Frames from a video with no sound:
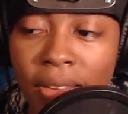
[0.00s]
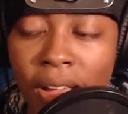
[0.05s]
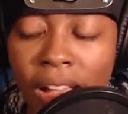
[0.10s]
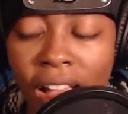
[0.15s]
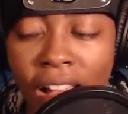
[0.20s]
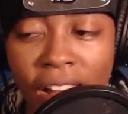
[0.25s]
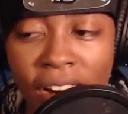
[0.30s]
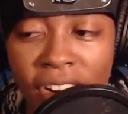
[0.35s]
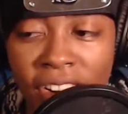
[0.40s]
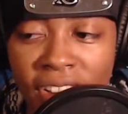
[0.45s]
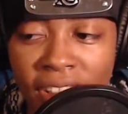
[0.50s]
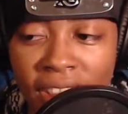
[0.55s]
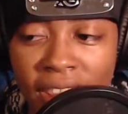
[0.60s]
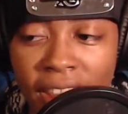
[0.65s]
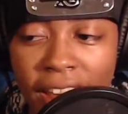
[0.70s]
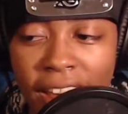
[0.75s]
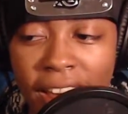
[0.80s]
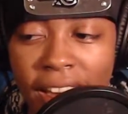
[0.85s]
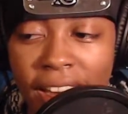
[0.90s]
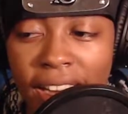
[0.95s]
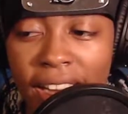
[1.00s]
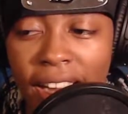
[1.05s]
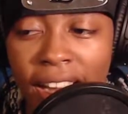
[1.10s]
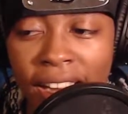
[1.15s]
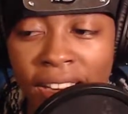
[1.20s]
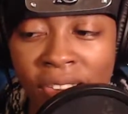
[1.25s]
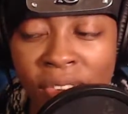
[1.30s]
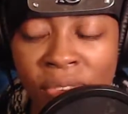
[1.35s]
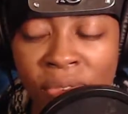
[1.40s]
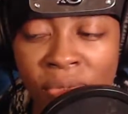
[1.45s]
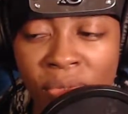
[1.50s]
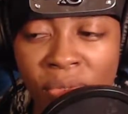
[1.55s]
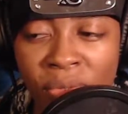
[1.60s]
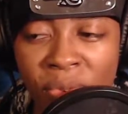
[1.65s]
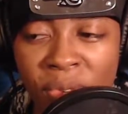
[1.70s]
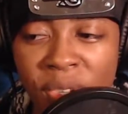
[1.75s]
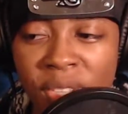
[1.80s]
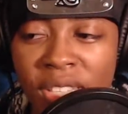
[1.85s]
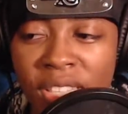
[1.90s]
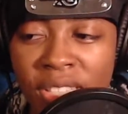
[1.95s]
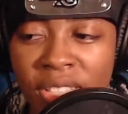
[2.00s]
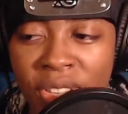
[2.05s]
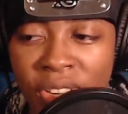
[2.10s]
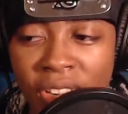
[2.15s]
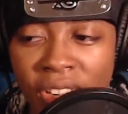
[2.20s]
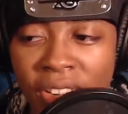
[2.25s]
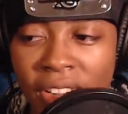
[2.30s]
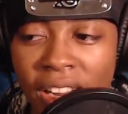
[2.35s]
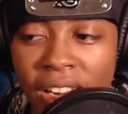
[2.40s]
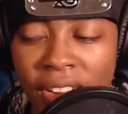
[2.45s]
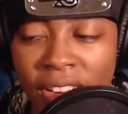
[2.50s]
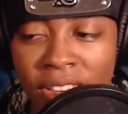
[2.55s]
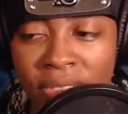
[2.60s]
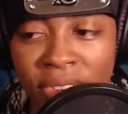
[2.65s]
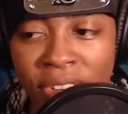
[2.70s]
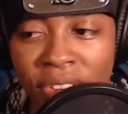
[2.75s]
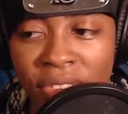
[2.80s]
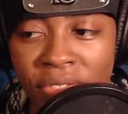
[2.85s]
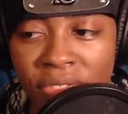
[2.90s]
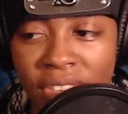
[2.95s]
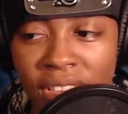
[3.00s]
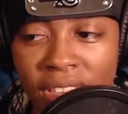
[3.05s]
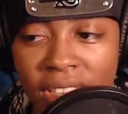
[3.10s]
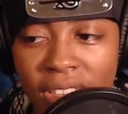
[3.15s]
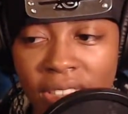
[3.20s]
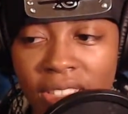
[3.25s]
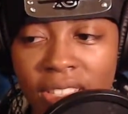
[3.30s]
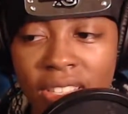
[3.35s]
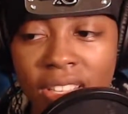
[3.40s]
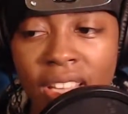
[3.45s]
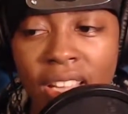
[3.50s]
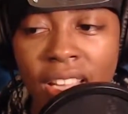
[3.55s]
other than that, I don't really turn around and watch my own videos.